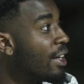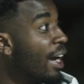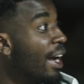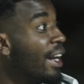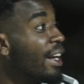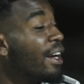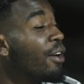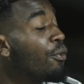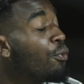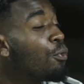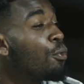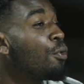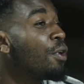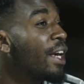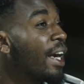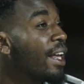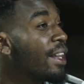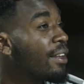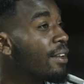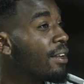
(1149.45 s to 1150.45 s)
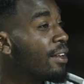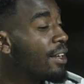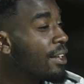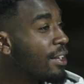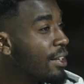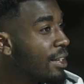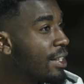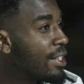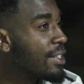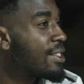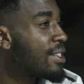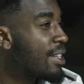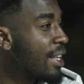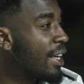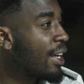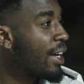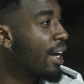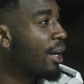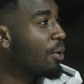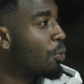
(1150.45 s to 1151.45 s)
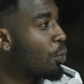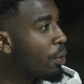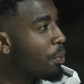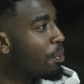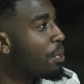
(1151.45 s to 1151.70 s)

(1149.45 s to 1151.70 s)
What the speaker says: And if we get this thing and we